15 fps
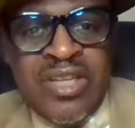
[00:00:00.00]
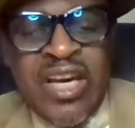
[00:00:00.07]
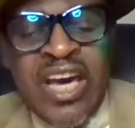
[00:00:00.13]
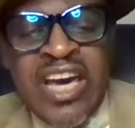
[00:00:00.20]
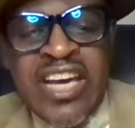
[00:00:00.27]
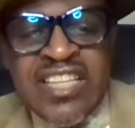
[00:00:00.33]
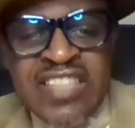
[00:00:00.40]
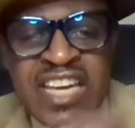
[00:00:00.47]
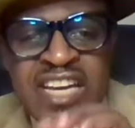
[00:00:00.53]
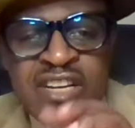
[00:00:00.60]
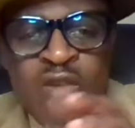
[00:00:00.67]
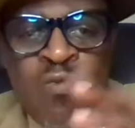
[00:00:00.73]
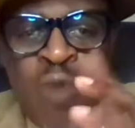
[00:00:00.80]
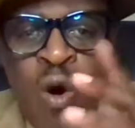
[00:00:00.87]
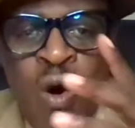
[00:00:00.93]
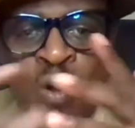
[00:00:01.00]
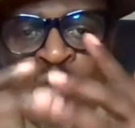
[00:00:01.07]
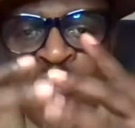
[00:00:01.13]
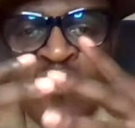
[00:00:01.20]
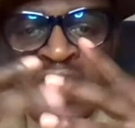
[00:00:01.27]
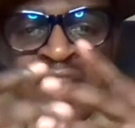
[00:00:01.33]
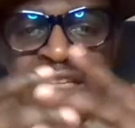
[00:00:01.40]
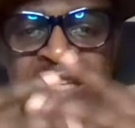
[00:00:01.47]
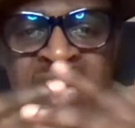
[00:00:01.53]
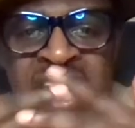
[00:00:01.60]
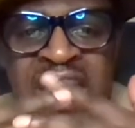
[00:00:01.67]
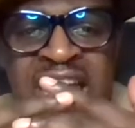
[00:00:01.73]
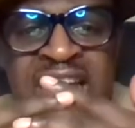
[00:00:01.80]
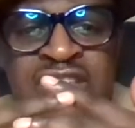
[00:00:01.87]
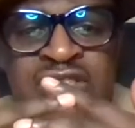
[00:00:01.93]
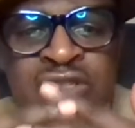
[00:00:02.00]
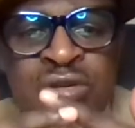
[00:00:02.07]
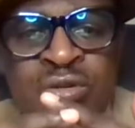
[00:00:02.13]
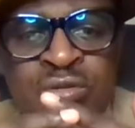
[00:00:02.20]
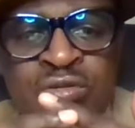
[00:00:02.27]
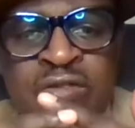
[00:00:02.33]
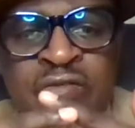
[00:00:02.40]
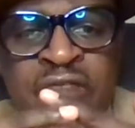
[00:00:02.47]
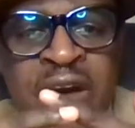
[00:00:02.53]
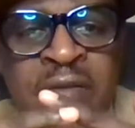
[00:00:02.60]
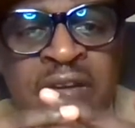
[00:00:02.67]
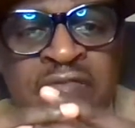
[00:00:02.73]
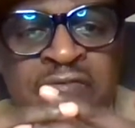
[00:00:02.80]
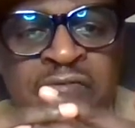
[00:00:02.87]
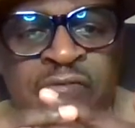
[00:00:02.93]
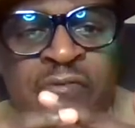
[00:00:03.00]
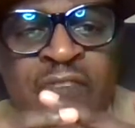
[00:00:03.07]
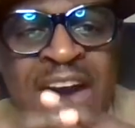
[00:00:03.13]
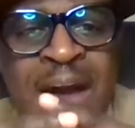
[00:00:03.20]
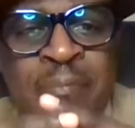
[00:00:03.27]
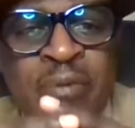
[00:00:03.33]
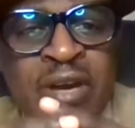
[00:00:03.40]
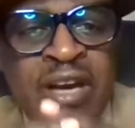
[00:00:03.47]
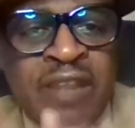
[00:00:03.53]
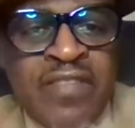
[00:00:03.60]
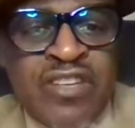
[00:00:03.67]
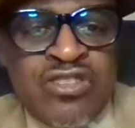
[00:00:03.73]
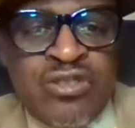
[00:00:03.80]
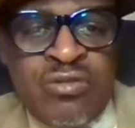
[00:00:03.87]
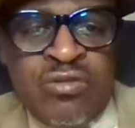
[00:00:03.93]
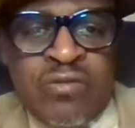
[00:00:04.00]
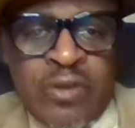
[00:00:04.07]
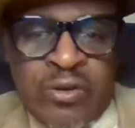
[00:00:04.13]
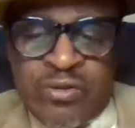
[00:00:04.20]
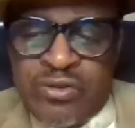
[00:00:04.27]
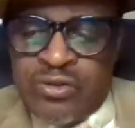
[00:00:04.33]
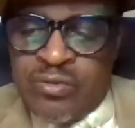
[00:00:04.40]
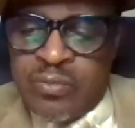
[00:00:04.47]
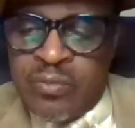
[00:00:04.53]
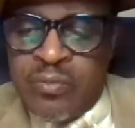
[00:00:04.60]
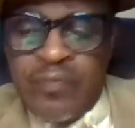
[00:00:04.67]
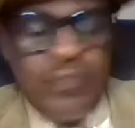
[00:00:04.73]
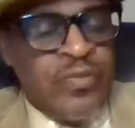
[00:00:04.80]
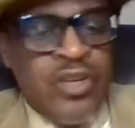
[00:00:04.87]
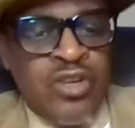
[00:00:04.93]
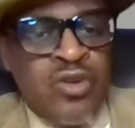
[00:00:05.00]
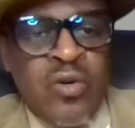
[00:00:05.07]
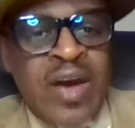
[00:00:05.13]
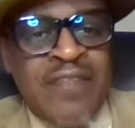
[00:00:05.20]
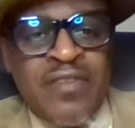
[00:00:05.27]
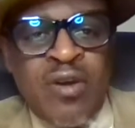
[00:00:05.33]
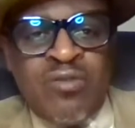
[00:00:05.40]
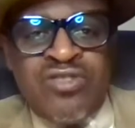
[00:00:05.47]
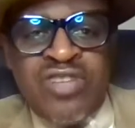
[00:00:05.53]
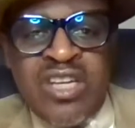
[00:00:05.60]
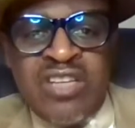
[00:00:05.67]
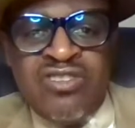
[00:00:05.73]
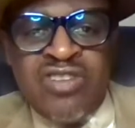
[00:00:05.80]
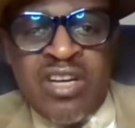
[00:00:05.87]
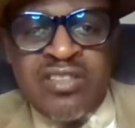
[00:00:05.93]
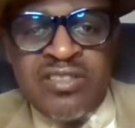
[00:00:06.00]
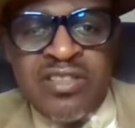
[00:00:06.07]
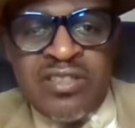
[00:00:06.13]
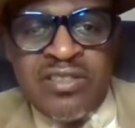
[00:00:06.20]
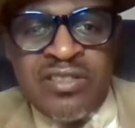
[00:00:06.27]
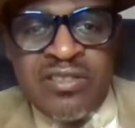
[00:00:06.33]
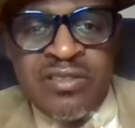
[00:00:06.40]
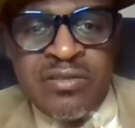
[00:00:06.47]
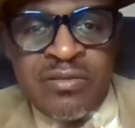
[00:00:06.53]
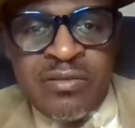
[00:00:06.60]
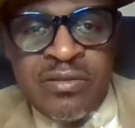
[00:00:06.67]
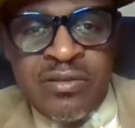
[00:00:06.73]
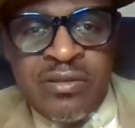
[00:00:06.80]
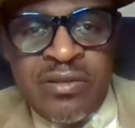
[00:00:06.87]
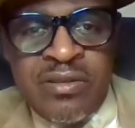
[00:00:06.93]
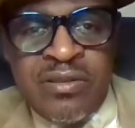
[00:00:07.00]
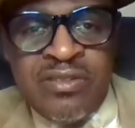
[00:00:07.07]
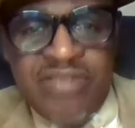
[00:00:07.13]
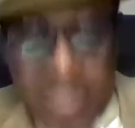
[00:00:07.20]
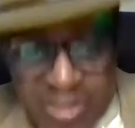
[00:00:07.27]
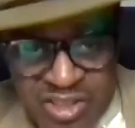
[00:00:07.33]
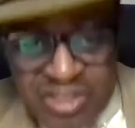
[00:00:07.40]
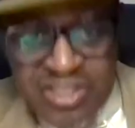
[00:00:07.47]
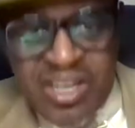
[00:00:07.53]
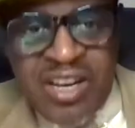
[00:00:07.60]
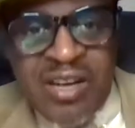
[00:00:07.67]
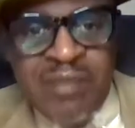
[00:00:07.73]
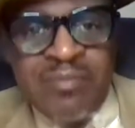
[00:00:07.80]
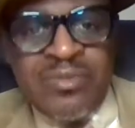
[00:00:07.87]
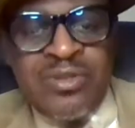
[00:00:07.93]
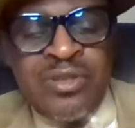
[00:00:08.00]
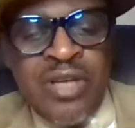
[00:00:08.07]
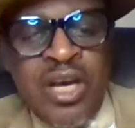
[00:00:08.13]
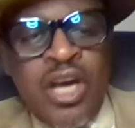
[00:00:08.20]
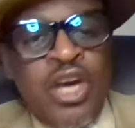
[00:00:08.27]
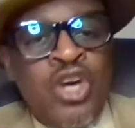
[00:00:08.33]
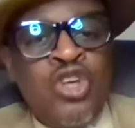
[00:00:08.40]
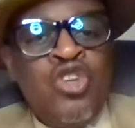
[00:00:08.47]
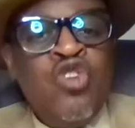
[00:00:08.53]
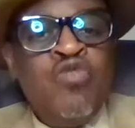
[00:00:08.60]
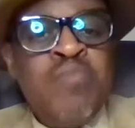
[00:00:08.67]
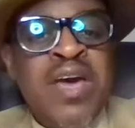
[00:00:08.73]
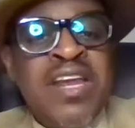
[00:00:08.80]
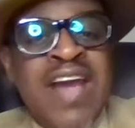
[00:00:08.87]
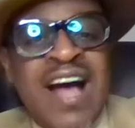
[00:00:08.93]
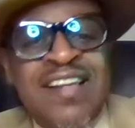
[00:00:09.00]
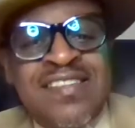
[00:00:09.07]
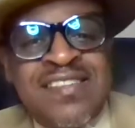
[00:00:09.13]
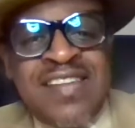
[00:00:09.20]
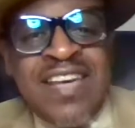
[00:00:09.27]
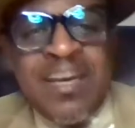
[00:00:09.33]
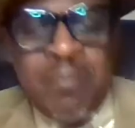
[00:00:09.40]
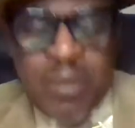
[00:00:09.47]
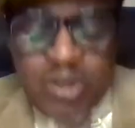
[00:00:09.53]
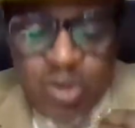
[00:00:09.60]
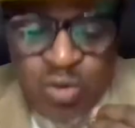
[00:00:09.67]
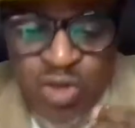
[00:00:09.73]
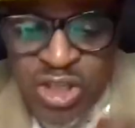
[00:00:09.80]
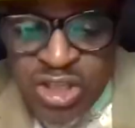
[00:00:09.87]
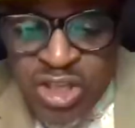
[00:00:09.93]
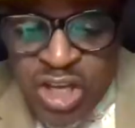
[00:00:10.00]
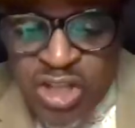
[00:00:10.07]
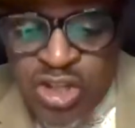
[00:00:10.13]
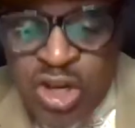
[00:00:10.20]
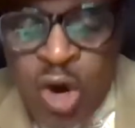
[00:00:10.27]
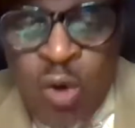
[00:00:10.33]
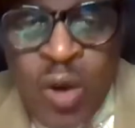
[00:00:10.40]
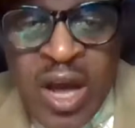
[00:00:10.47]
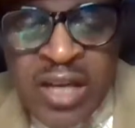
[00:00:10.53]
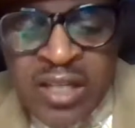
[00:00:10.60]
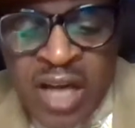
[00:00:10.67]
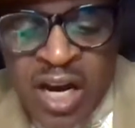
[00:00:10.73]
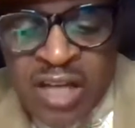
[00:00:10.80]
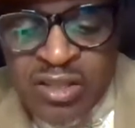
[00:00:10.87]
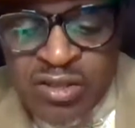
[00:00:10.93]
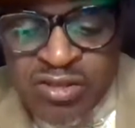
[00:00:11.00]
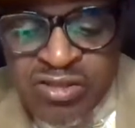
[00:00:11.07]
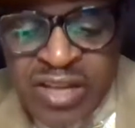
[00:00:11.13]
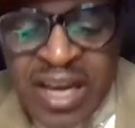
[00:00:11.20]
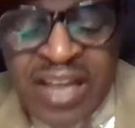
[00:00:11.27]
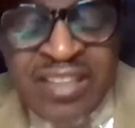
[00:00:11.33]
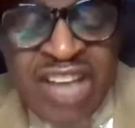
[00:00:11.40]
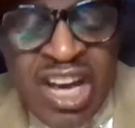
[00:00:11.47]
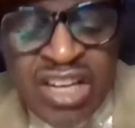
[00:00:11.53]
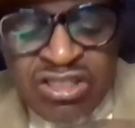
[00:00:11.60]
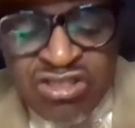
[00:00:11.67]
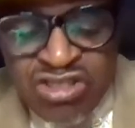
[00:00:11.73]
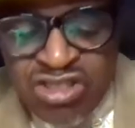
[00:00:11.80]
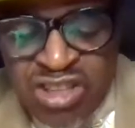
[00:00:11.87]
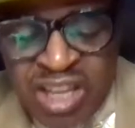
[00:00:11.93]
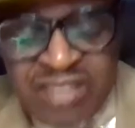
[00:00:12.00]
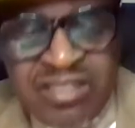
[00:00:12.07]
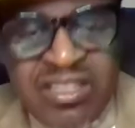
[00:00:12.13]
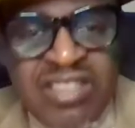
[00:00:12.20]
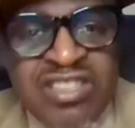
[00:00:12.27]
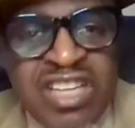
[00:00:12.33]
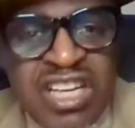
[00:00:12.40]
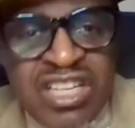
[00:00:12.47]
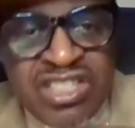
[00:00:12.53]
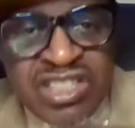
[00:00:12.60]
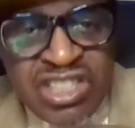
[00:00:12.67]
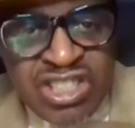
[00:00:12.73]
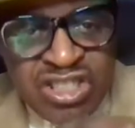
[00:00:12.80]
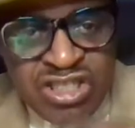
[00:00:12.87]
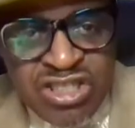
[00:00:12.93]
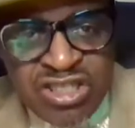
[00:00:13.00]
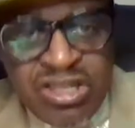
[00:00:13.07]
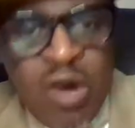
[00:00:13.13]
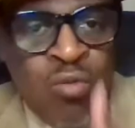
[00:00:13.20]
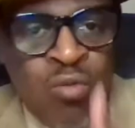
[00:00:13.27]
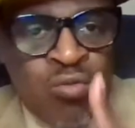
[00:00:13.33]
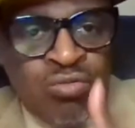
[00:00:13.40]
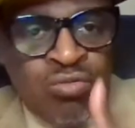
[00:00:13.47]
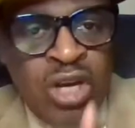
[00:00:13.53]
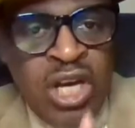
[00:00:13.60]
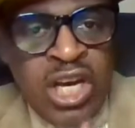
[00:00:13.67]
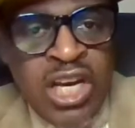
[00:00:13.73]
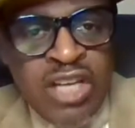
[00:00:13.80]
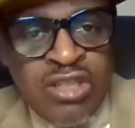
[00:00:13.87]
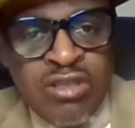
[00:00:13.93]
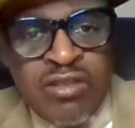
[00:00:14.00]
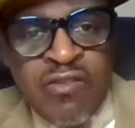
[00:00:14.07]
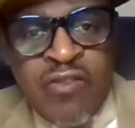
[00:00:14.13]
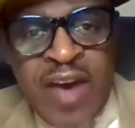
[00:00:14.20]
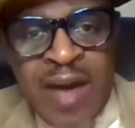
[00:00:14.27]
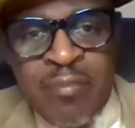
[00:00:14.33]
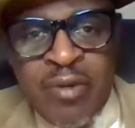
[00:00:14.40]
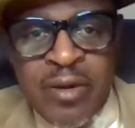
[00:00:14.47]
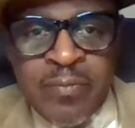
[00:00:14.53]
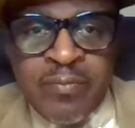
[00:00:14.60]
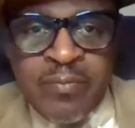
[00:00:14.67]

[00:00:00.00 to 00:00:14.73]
It's interwoven into the very fabric of this universe. You don't have to go seek justice. Justice comes. You may not see it, but you need to know and to understand justice is sewn into the fabric